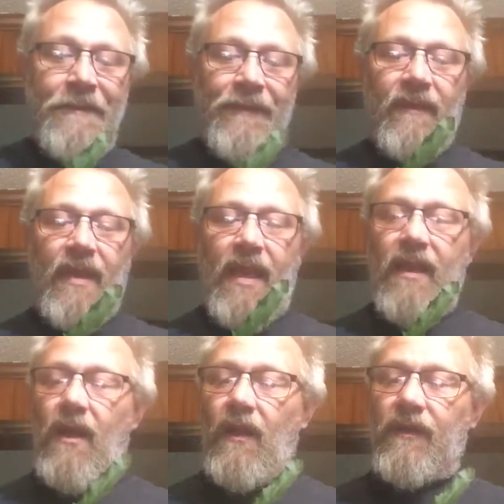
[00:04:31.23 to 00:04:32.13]

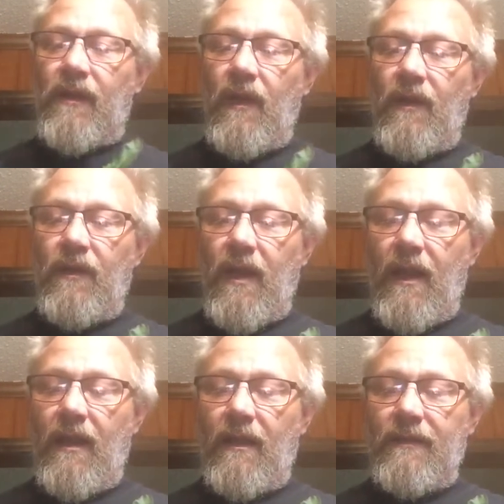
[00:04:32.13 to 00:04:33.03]
the
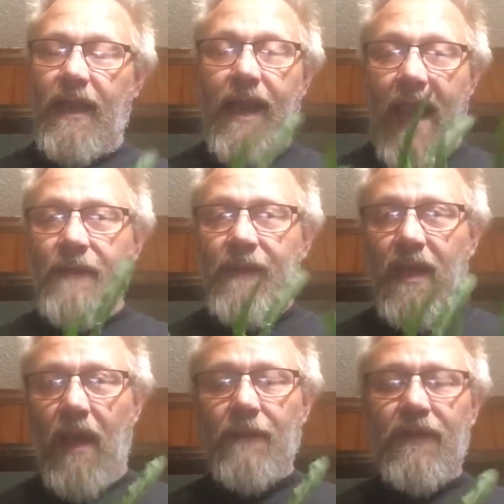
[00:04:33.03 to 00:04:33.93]
name
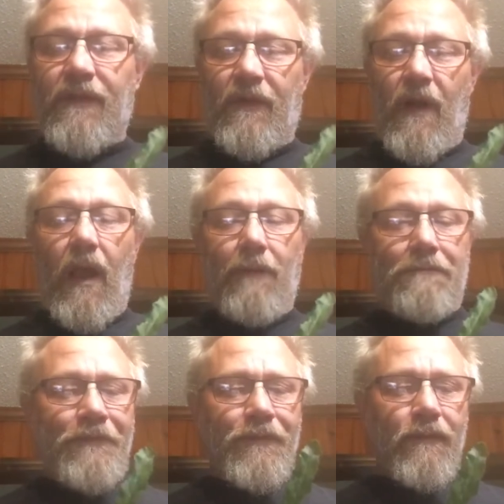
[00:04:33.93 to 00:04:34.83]
comes
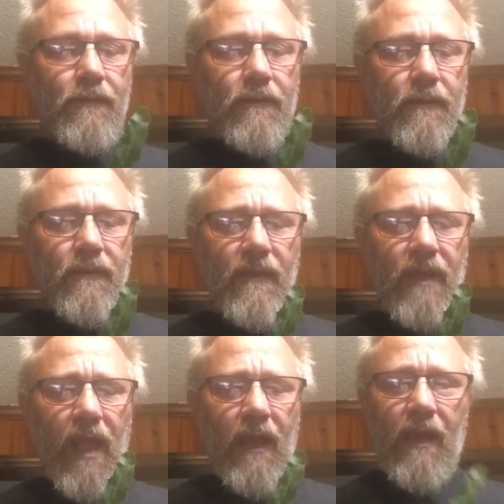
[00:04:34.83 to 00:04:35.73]
from
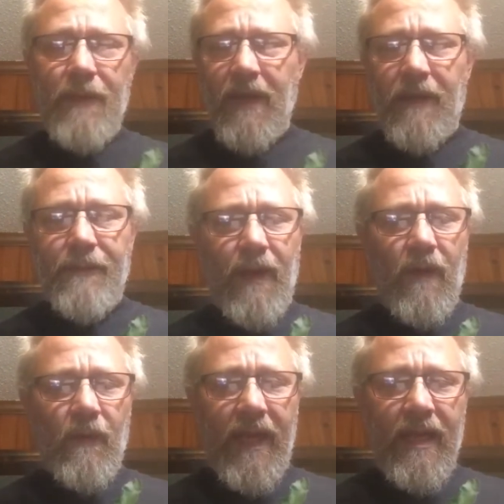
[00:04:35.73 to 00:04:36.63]
American
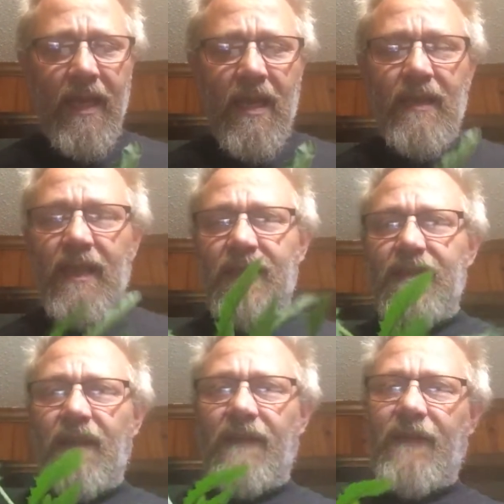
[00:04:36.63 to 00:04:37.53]
burnweed. This
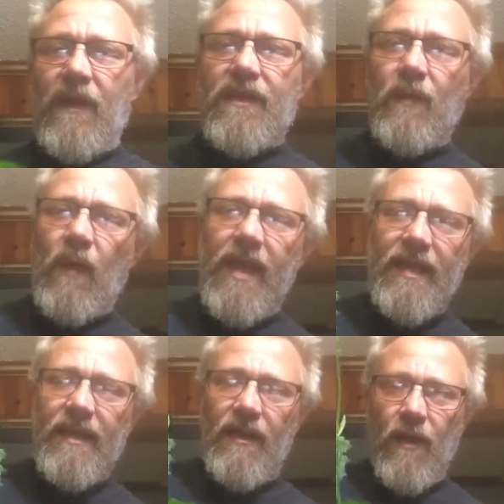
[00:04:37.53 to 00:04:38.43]
is the first
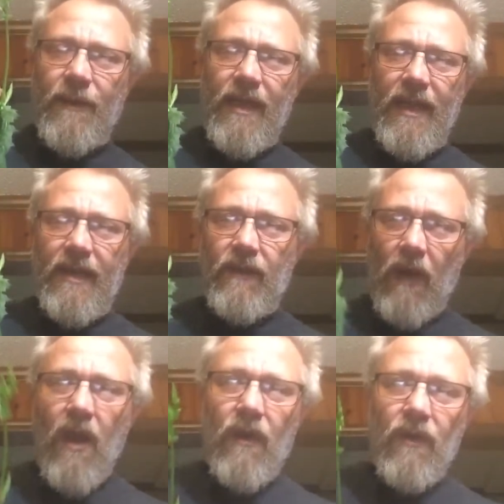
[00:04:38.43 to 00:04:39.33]
weed that normally
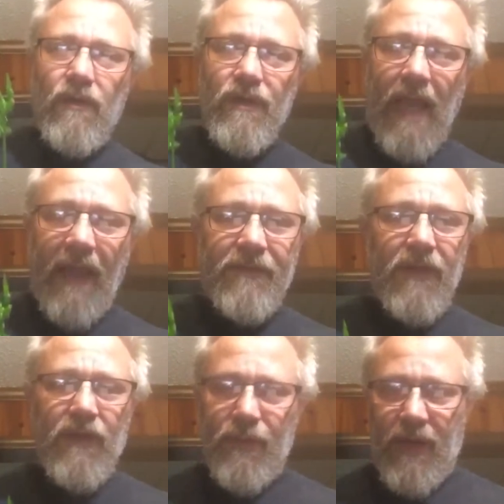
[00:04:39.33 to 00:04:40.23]
grows after
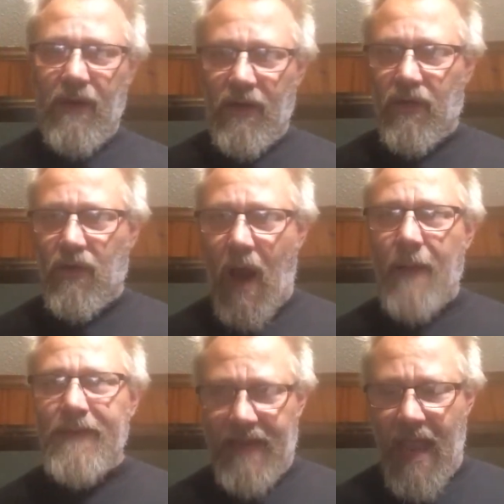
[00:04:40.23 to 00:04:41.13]
you burn a
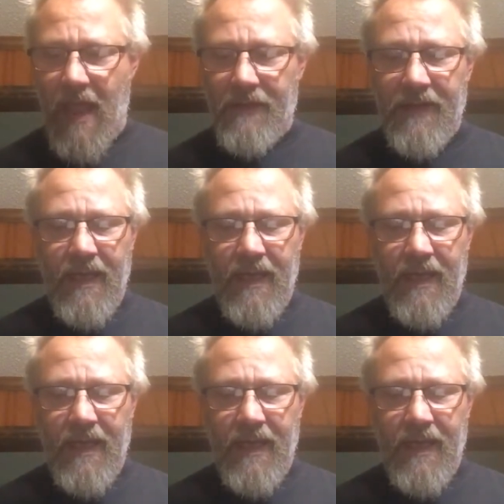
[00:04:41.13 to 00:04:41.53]
crop down.